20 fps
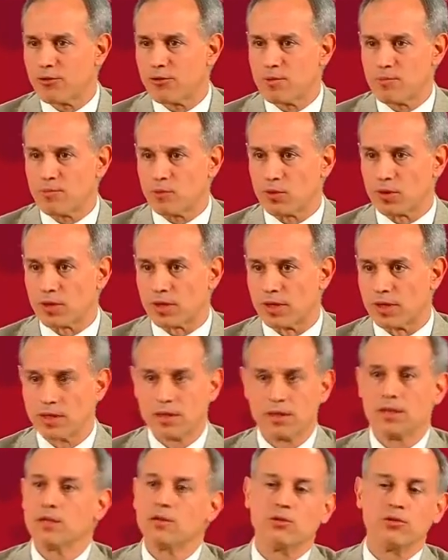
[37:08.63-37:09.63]
fashion.
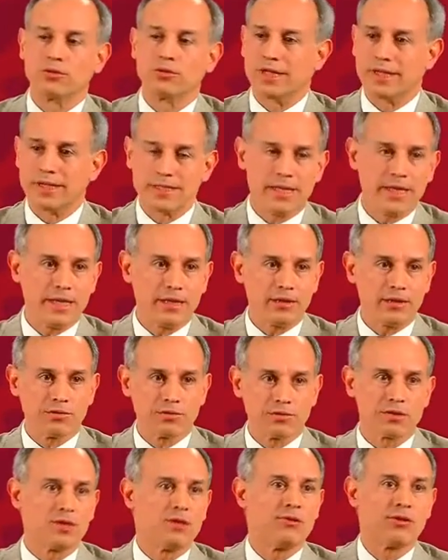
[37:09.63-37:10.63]

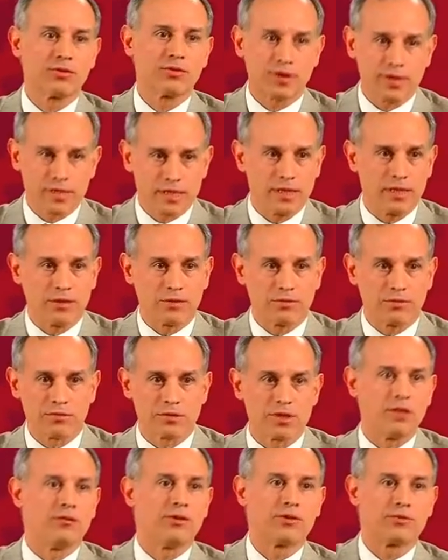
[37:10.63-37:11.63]
Yeah?
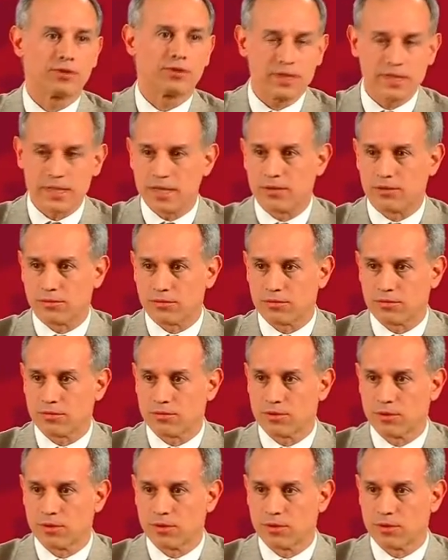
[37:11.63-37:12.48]
It's not like